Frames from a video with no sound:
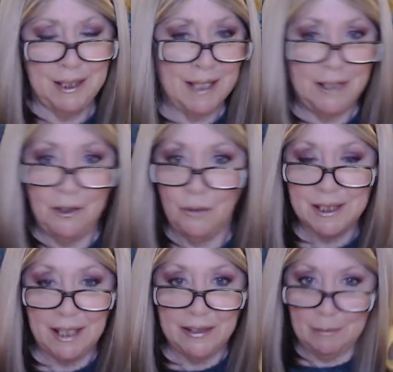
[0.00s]
I know it's
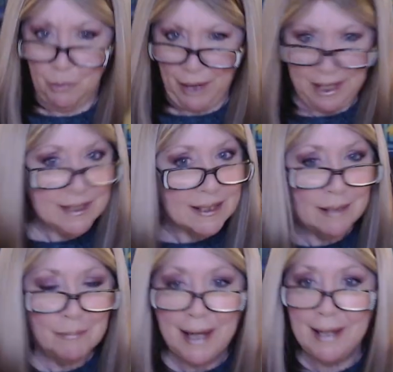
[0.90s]
got the braids in the
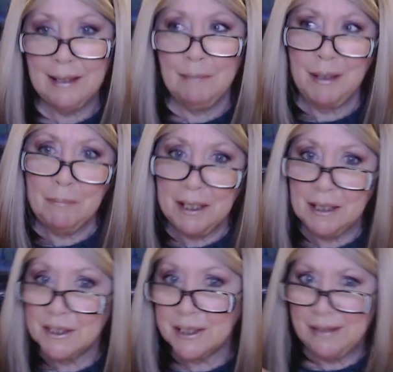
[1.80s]
back and maybe
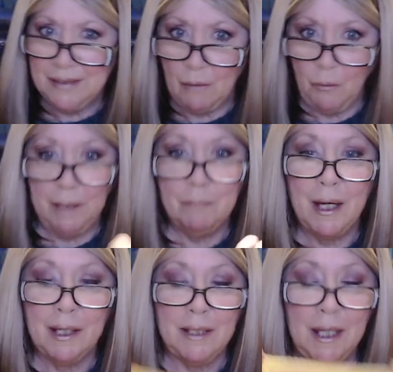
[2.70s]
it's got that weight back
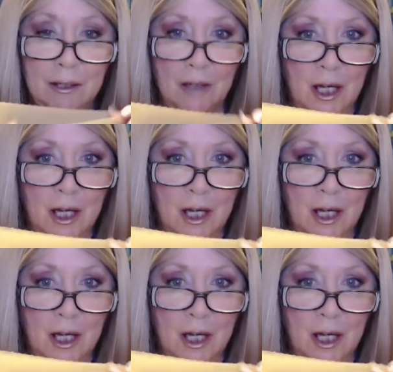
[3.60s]
there.